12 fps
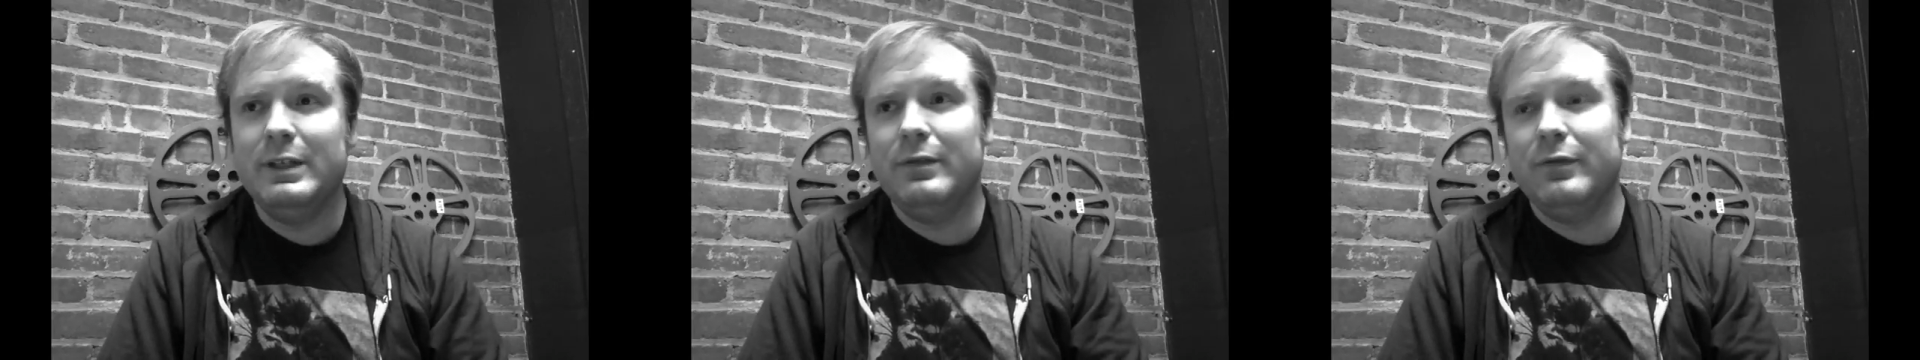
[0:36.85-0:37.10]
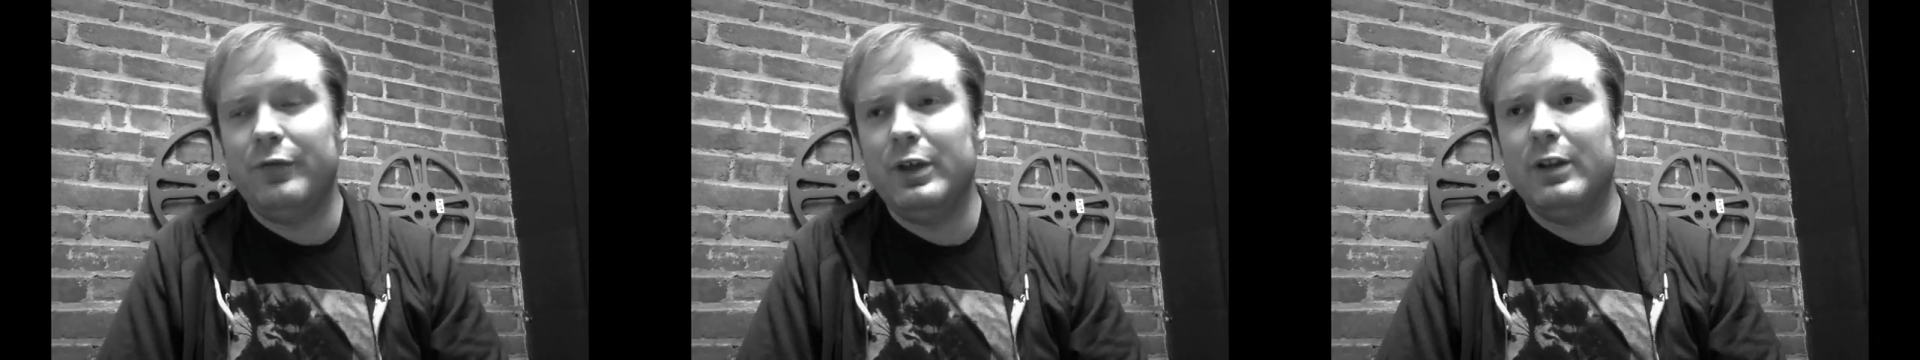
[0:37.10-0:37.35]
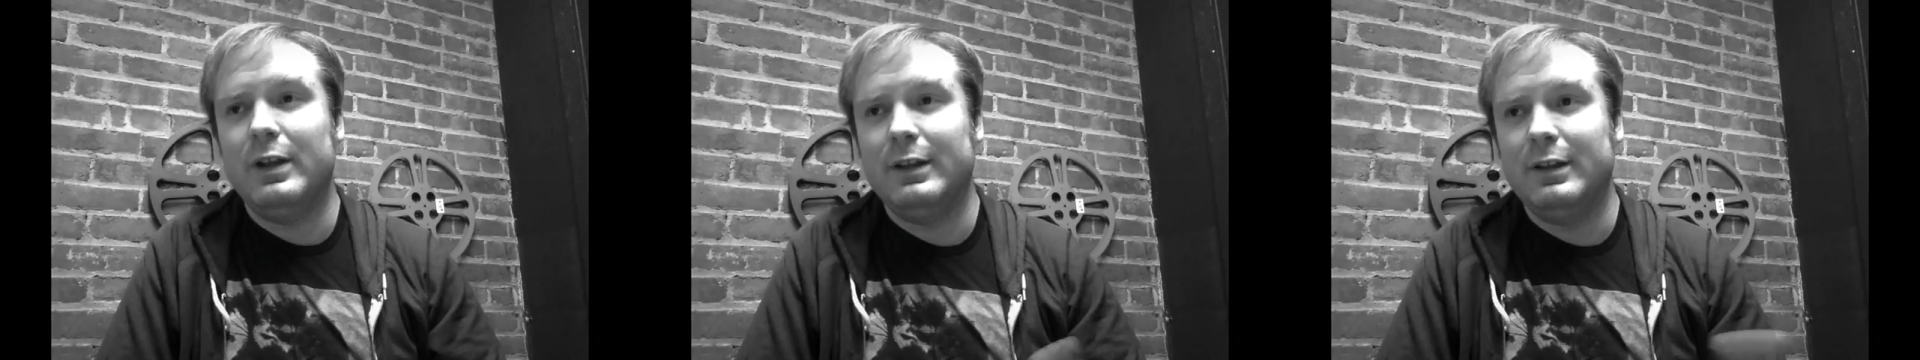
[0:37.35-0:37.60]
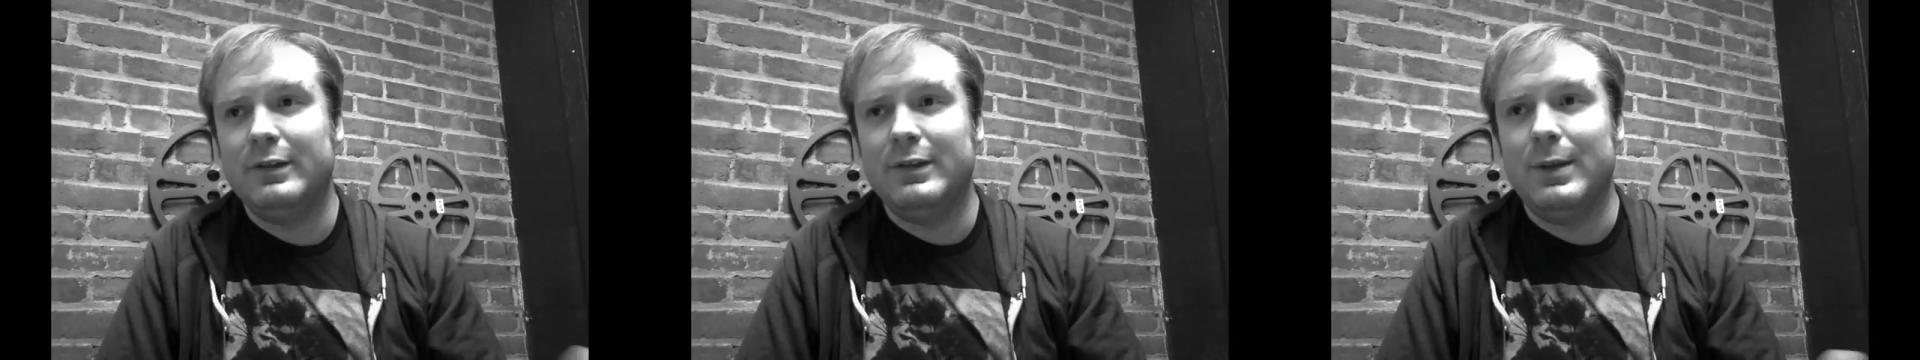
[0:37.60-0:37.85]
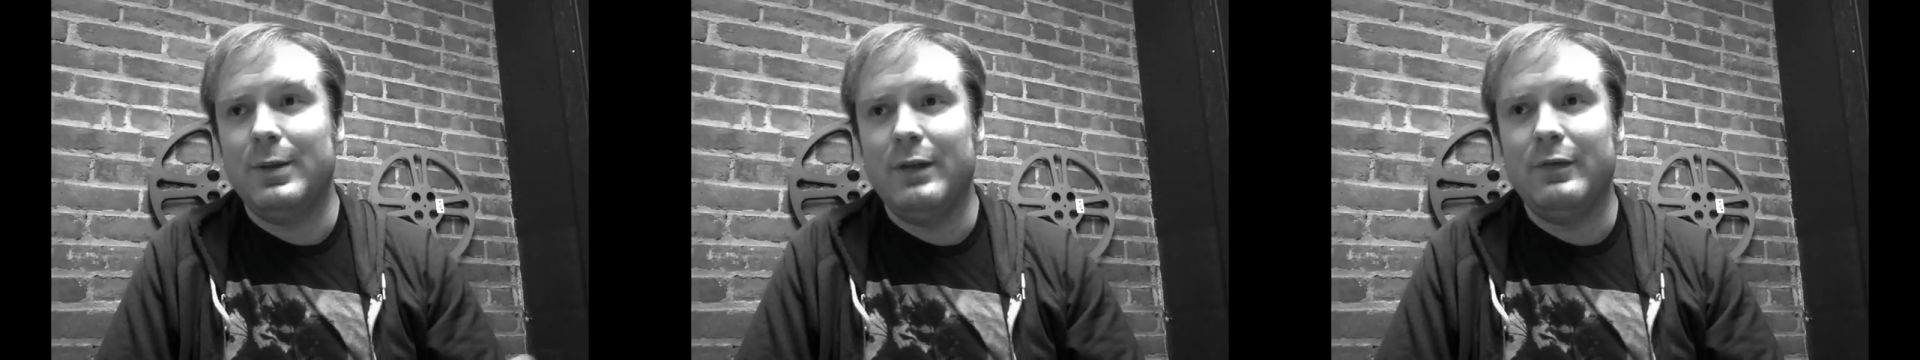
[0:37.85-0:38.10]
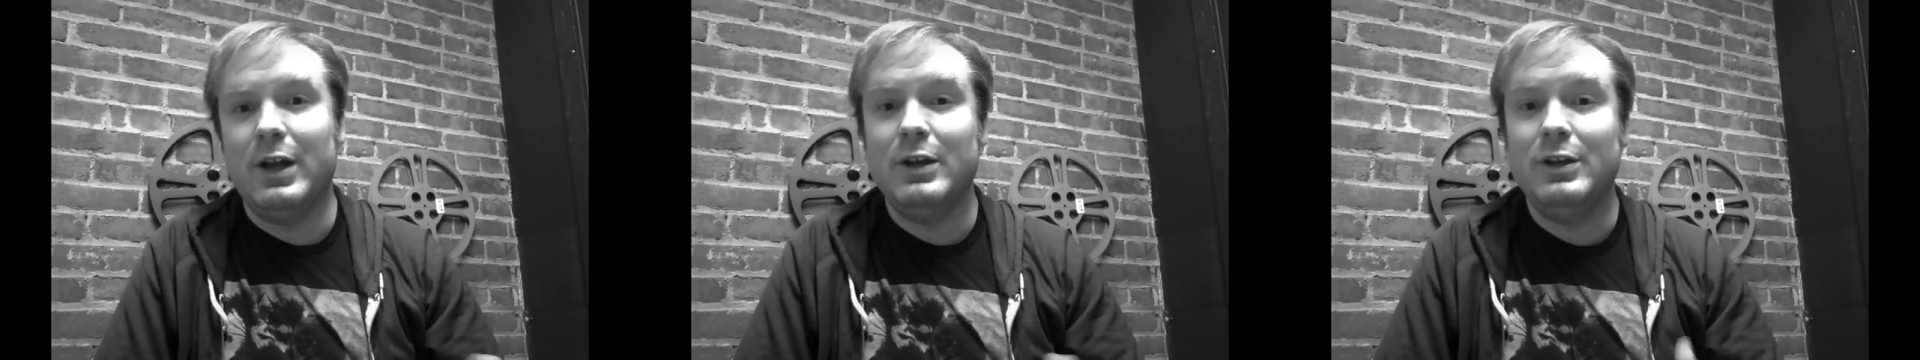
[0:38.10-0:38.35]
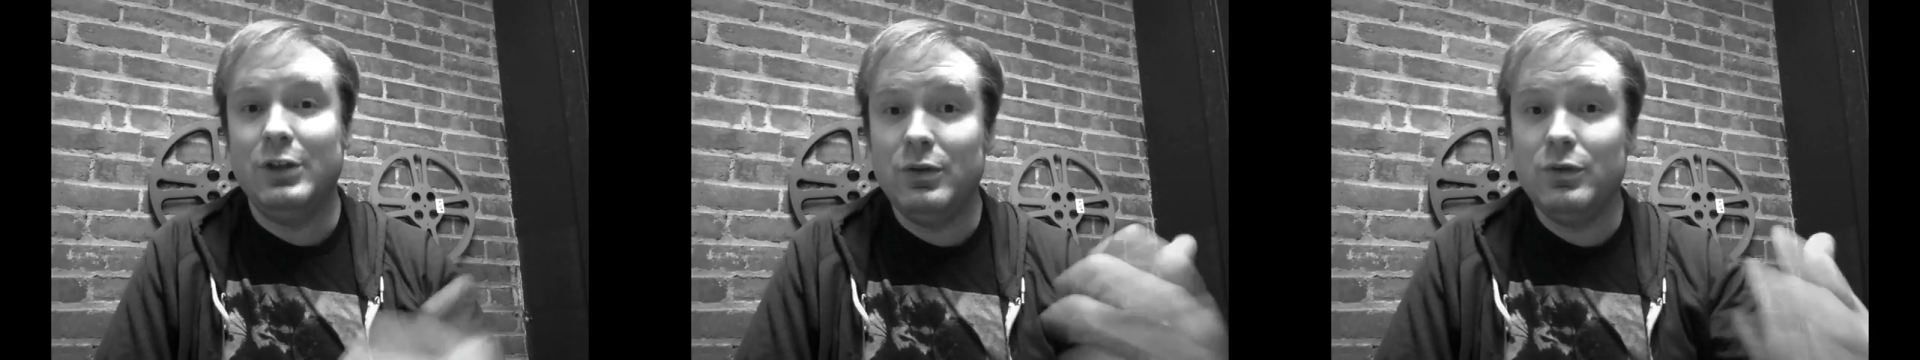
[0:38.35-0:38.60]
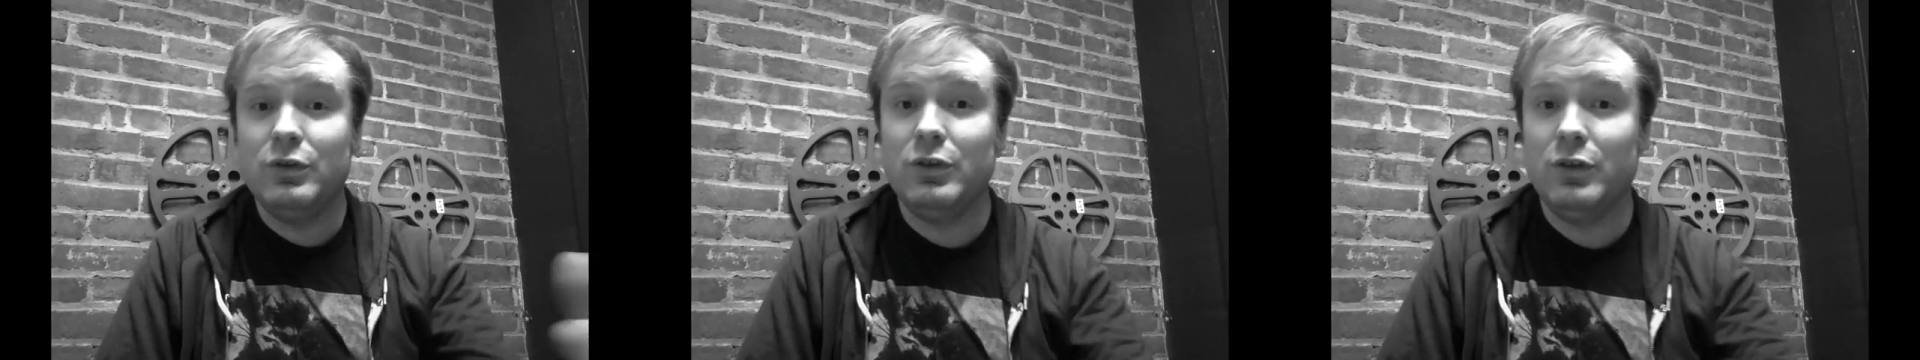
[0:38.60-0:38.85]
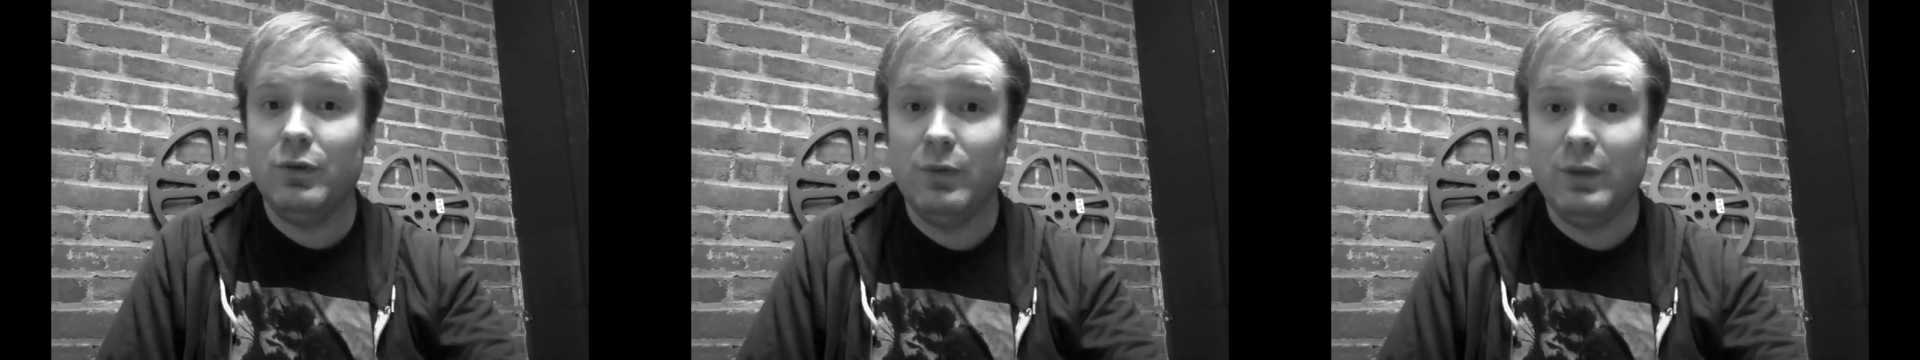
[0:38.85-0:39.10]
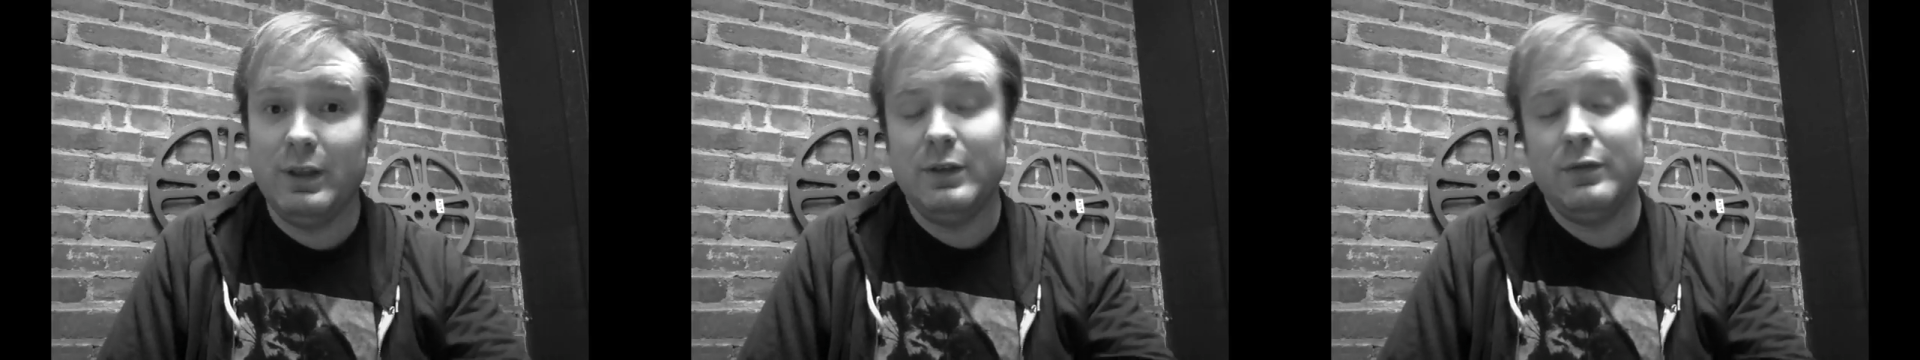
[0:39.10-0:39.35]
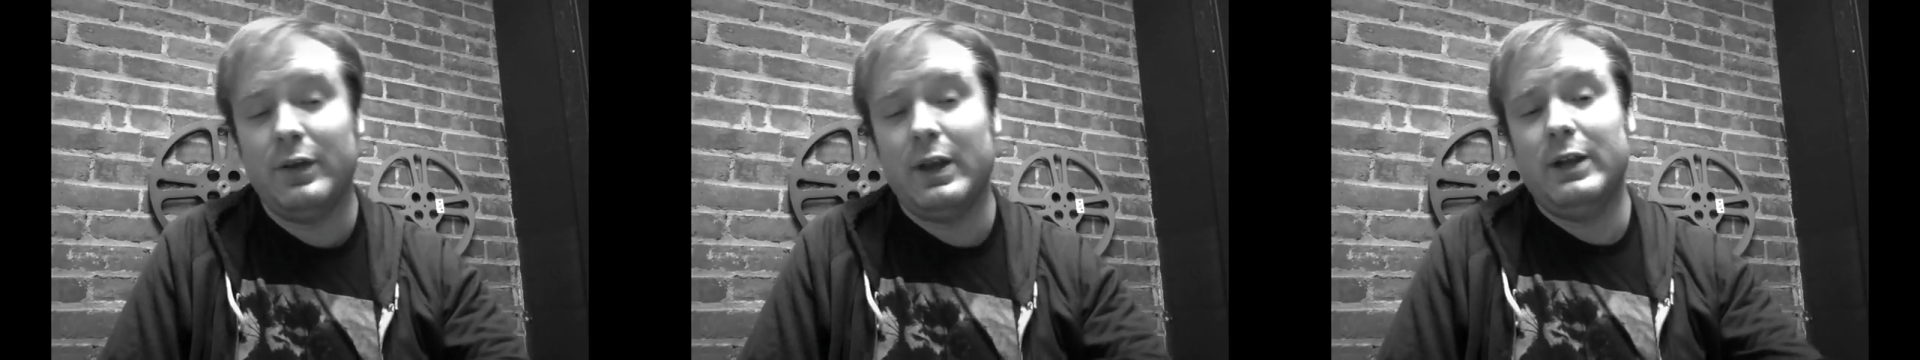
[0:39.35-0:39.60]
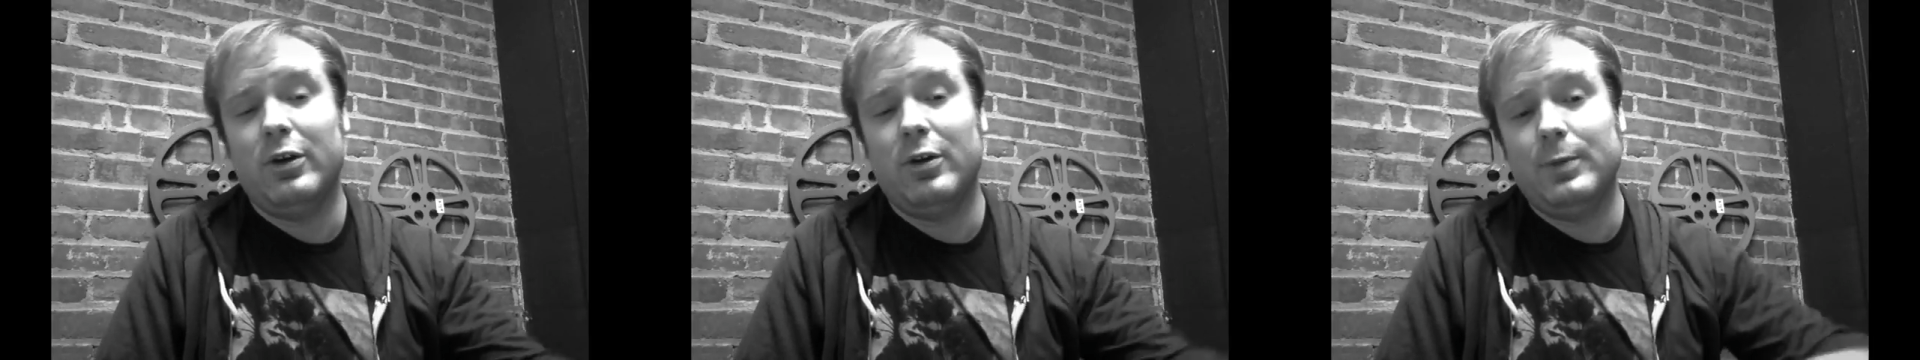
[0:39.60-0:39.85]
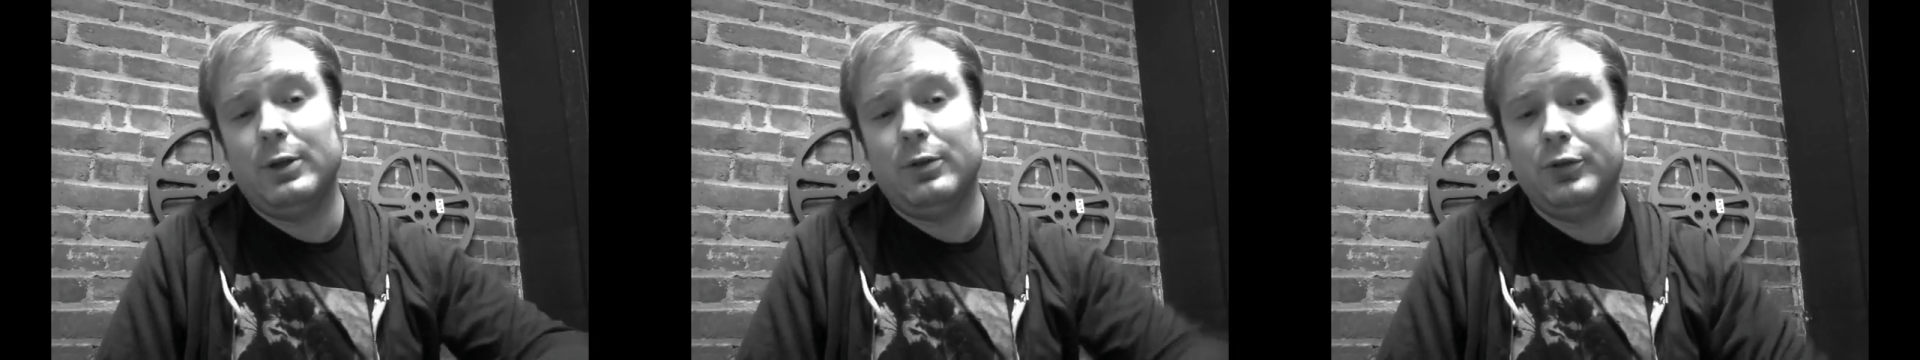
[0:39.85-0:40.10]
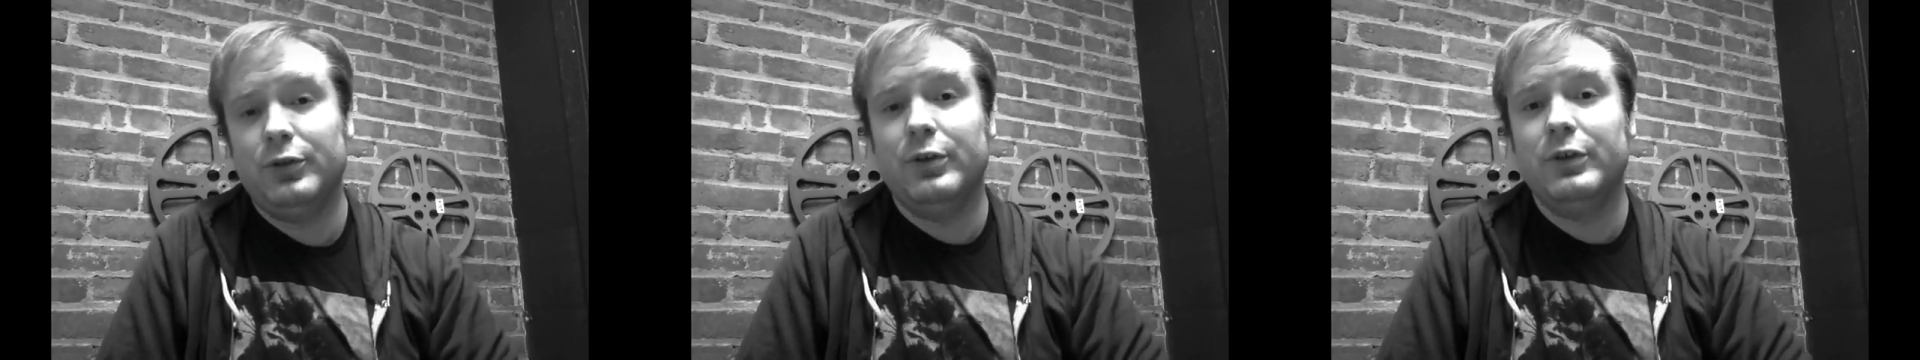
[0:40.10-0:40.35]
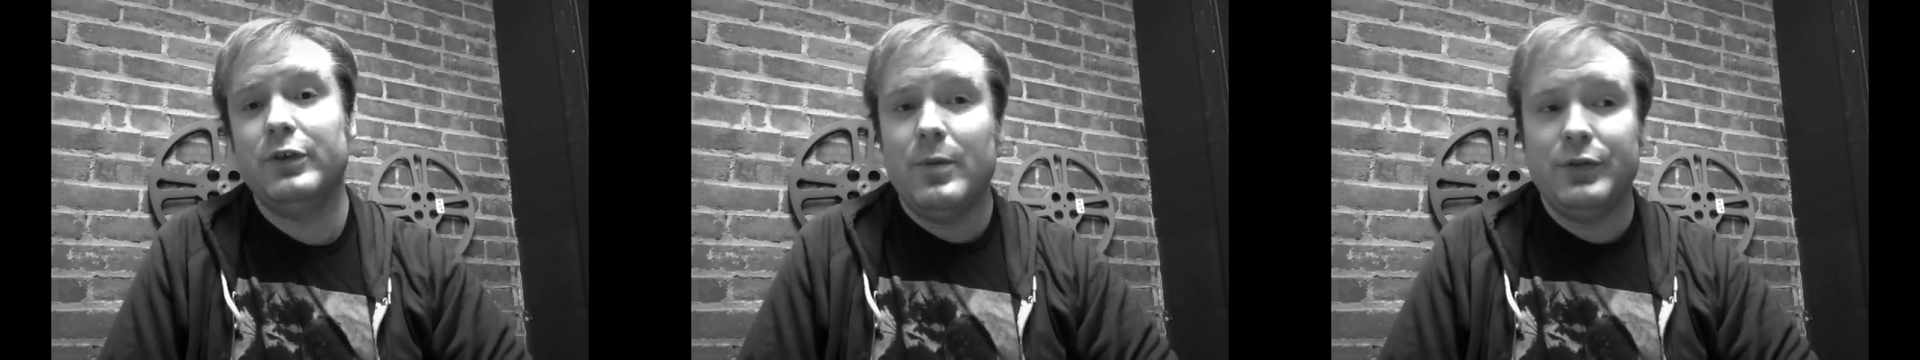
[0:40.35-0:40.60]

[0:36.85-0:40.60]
didn't feel like the same way I've gotten used to with these Fatty Arbuckle shorts.